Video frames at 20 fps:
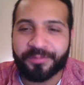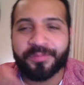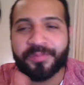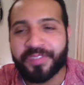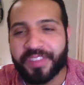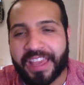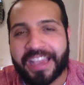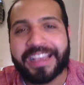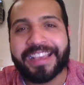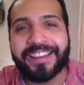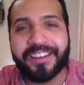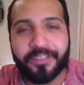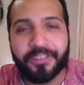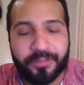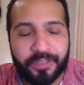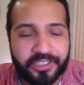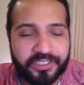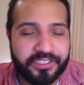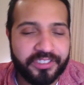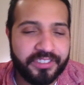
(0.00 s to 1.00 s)
That kind of
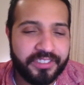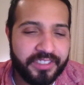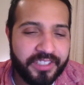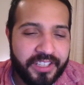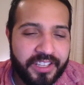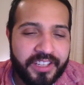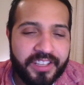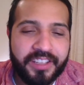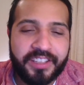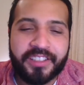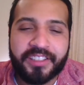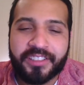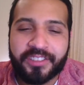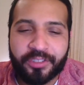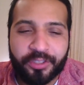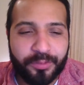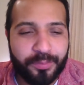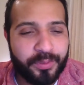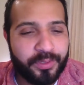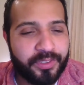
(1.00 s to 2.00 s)
question.
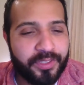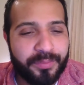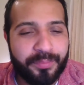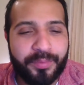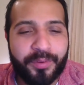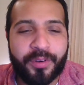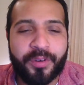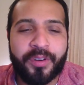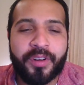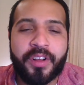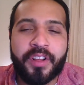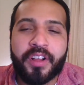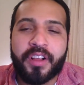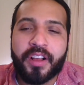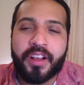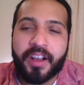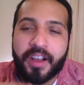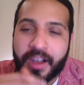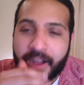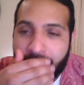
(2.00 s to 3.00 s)
Super simple.
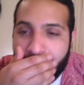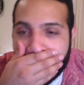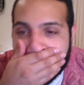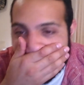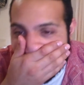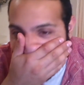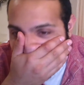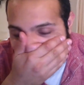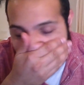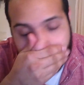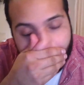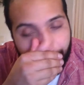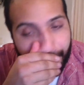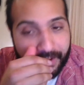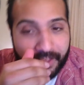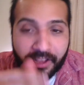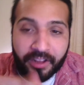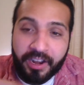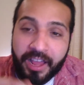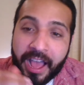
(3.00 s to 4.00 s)

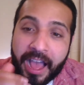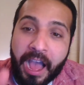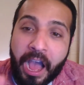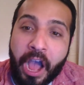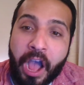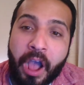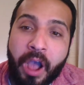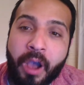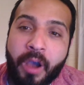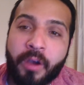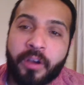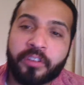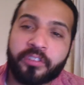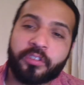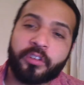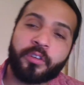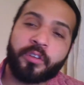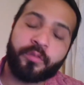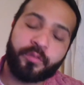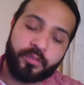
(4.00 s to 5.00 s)
Depending on how,
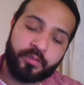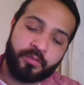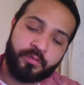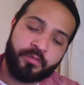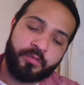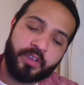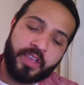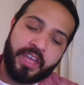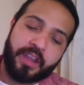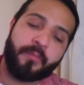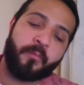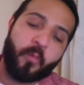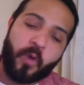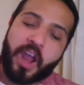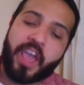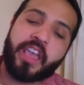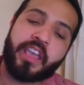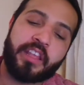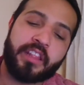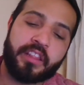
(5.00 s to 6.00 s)
so if you get them
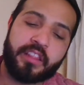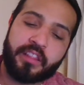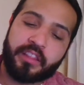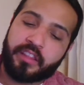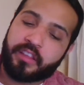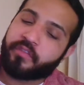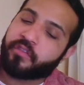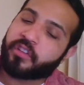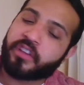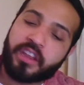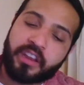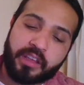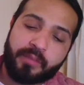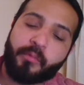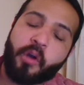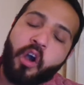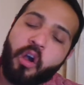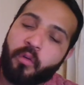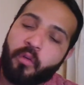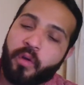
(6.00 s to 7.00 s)
right, if you're getting them
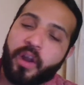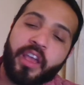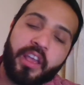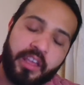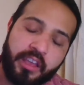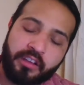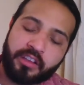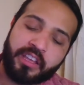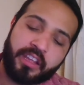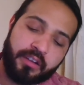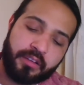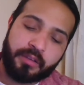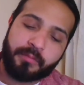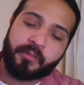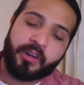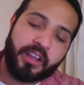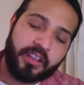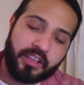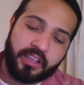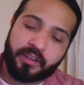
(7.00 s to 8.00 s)
all right, getting them
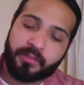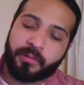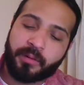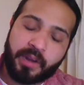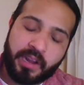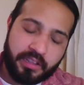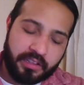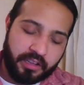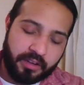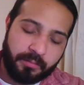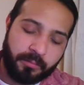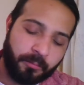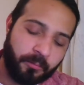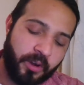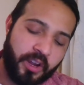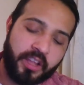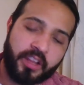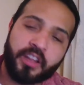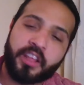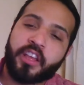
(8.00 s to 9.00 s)

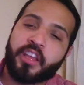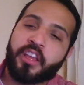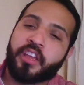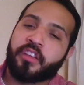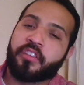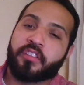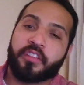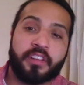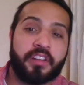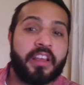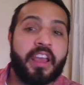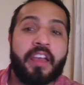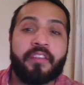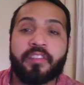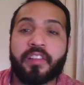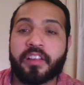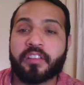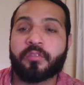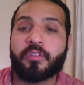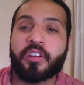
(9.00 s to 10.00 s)
right, you're going to have
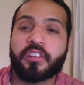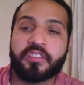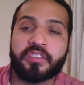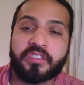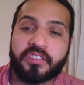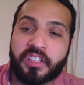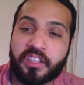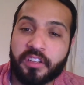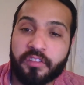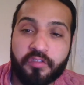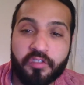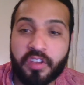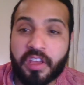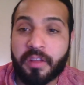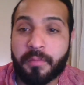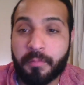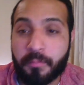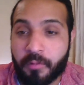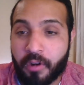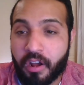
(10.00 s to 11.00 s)
less questions than if you
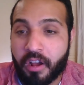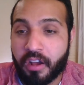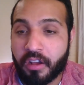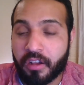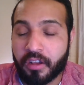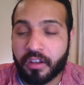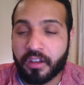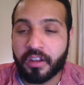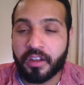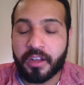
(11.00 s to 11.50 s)
get them wrong.